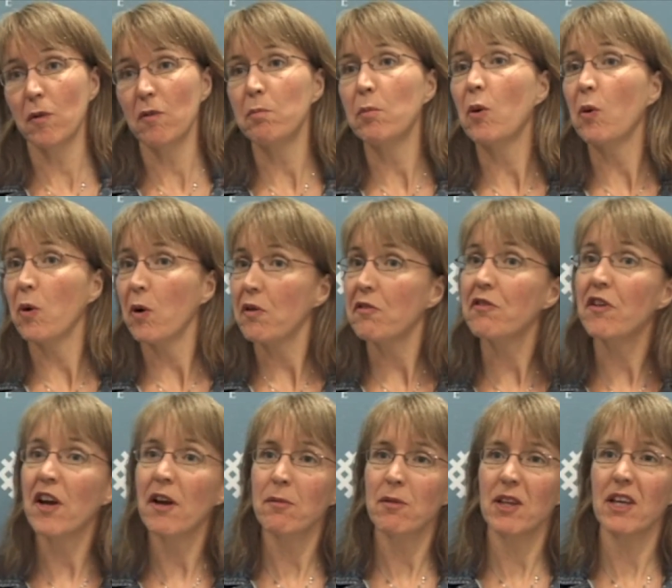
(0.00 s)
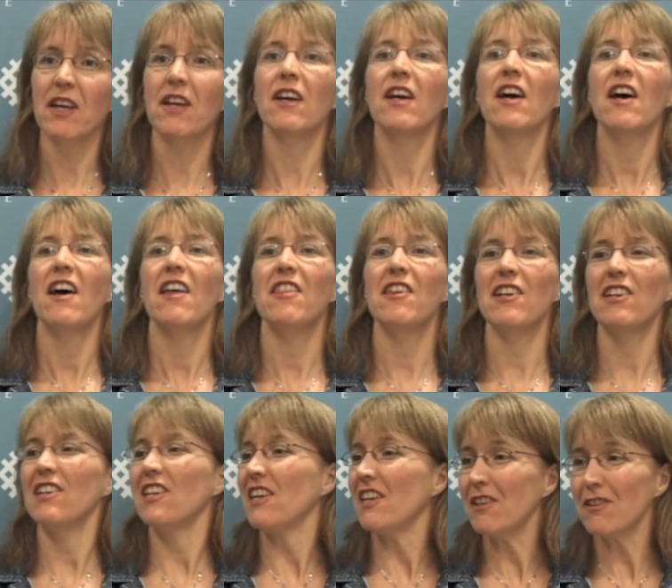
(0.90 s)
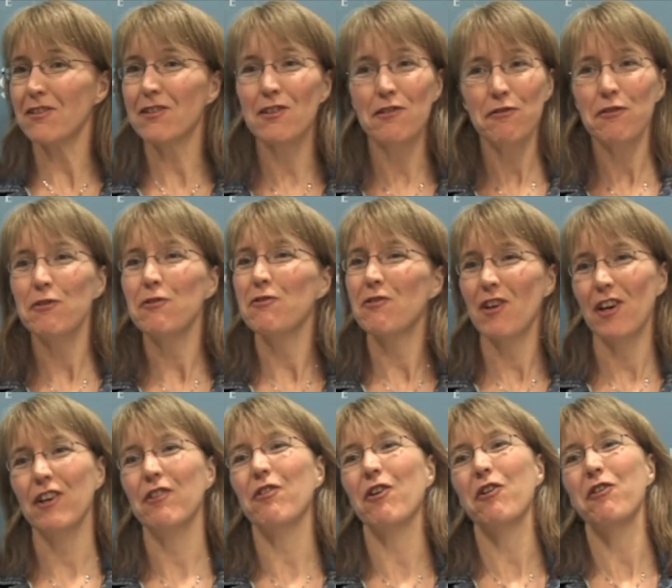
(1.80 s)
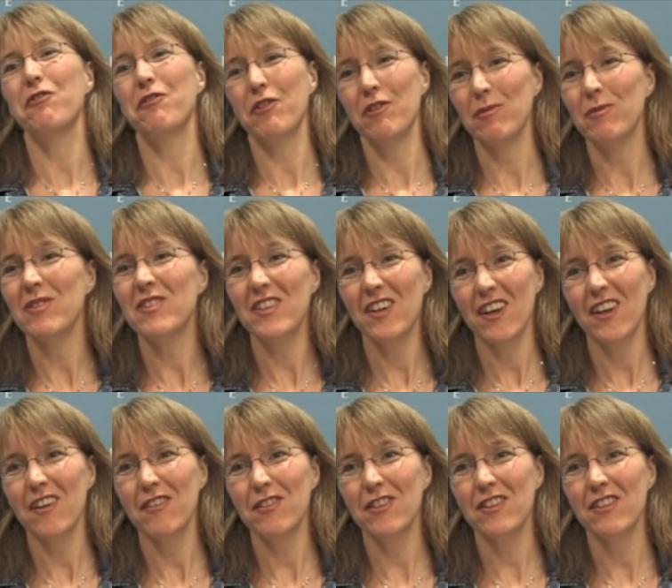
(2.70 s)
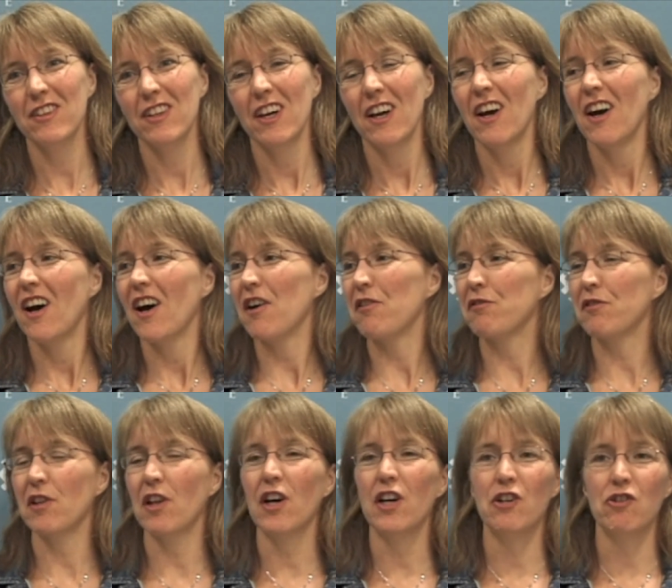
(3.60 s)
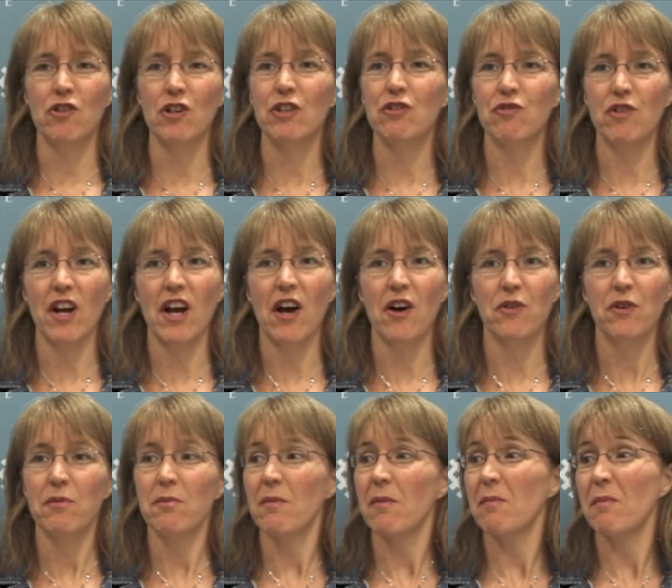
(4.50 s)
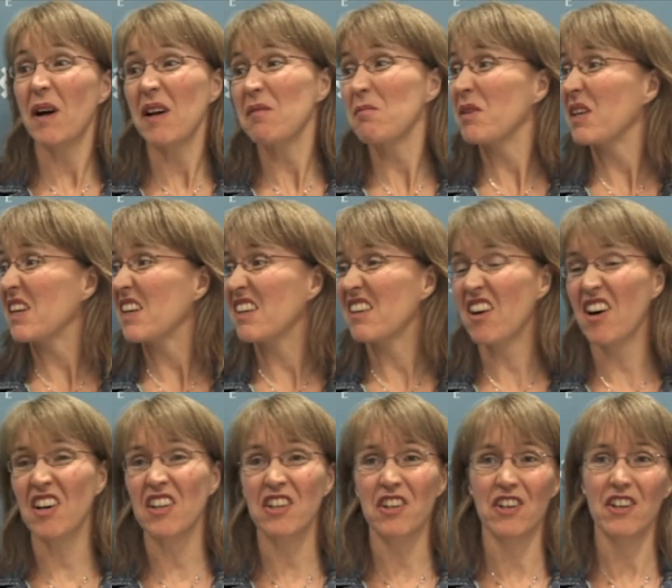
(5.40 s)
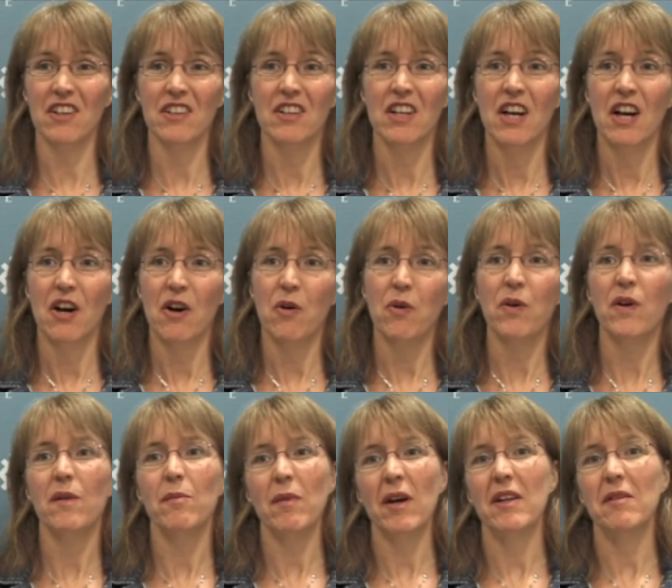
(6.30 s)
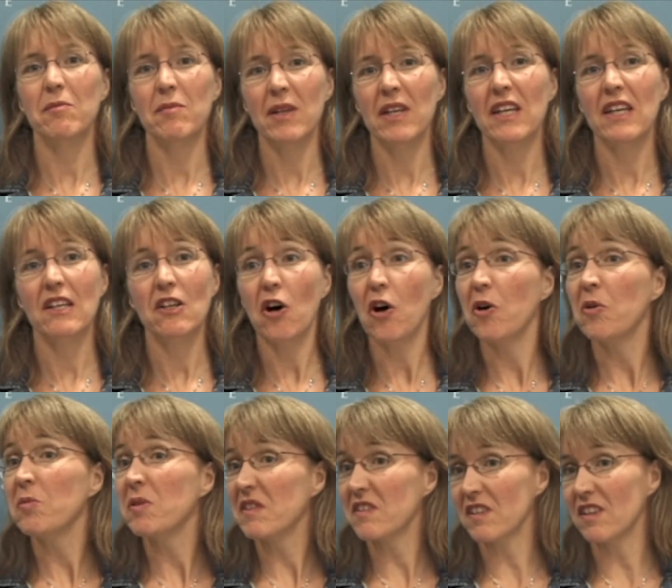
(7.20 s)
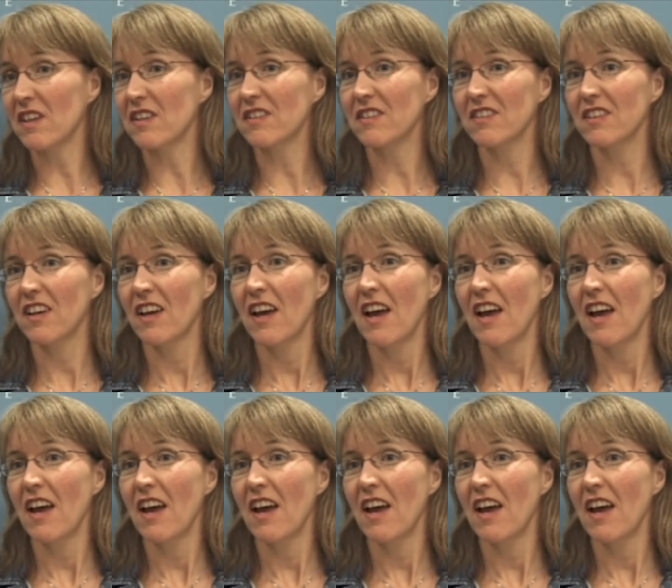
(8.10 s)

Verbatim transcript: a poor family that eats the food they grow for themselves, a flood or a drought might mean hunger or it might mean homelessness.